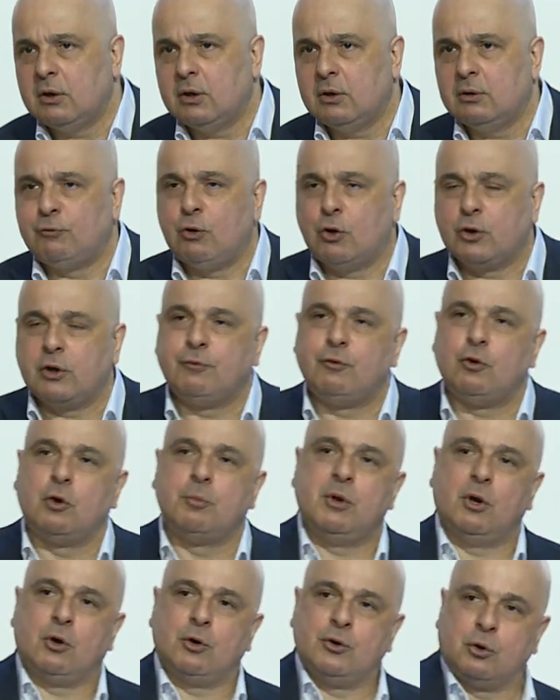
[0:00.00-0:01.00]
uh,
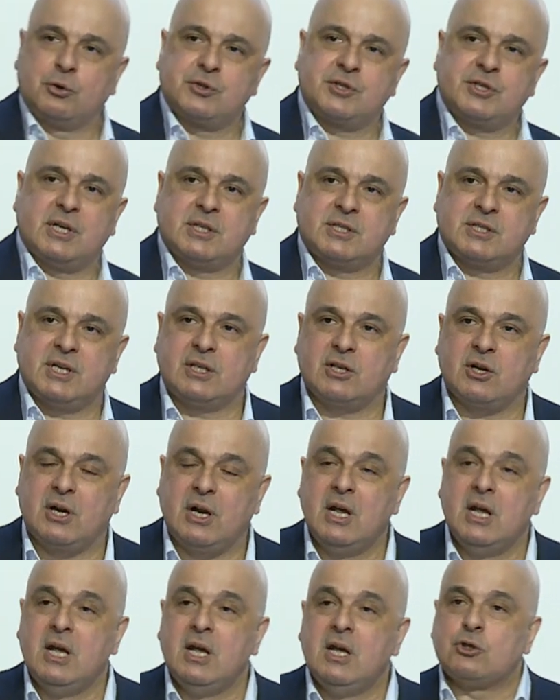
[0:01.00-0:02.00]
phonophobia or nausea,
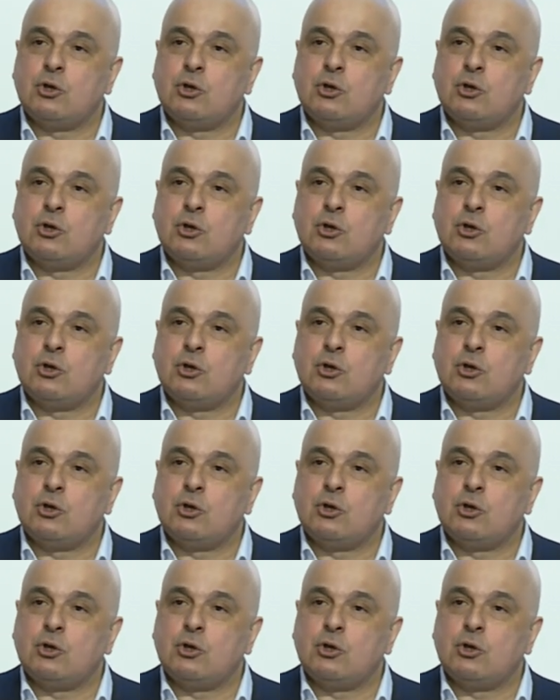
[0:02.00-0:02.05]
etc.